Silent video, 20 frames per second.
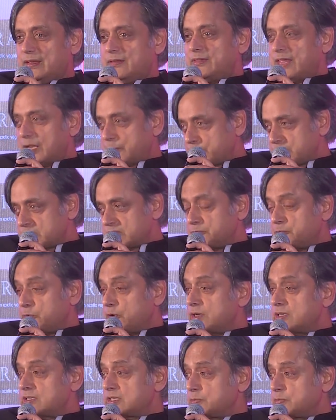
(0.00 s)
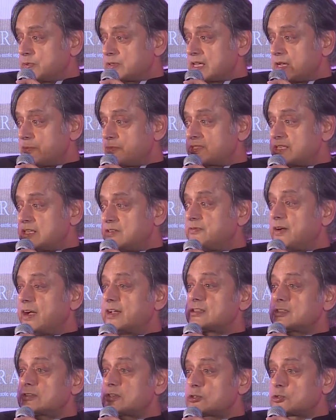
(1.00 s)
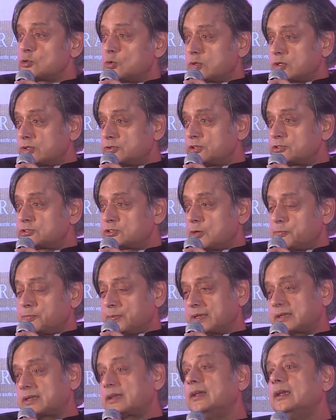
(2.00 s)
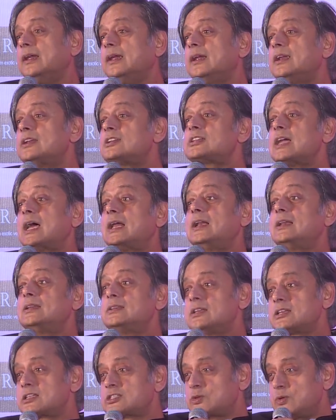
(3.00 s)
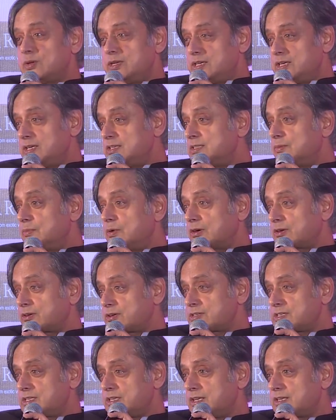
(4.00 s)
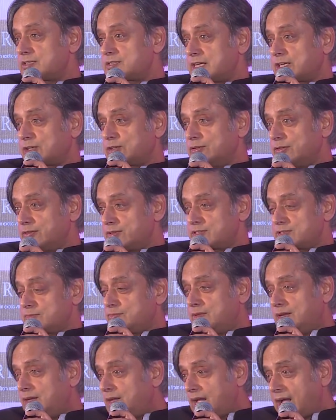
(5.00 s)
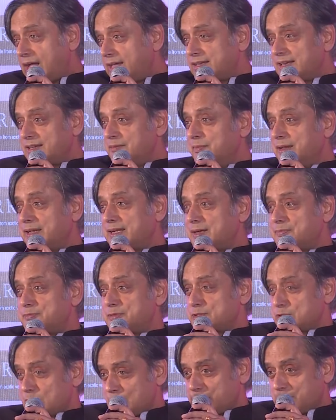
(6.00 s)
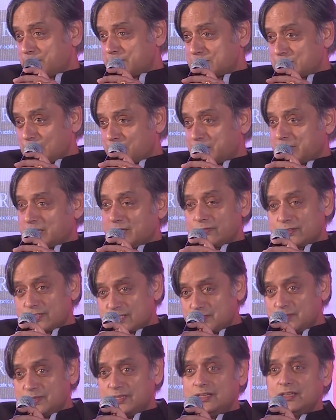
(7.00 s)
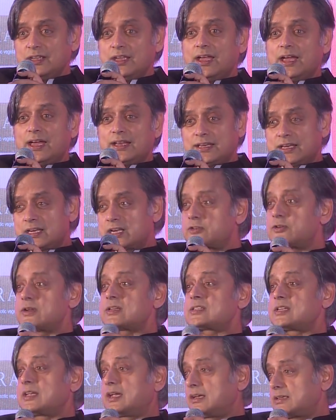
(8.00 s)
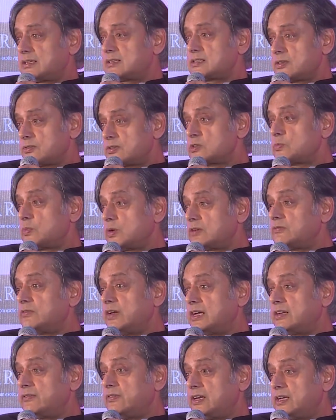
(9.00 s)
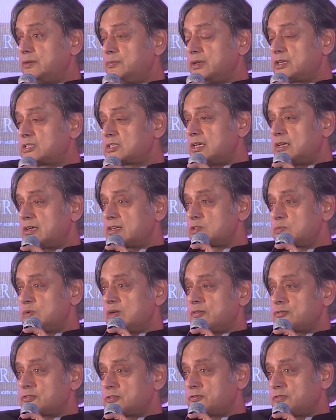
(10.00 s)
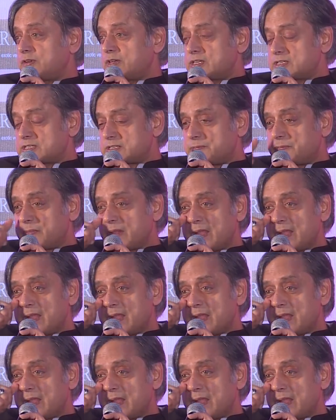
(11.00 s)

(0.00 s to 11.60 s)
That was the point. I was invited to talk on the topic, challenges to Indian democracy and secularism. I didn't make up the topic, it was a topic given to me. And in addressing it, I said, this is one very, very big challenge we have to face.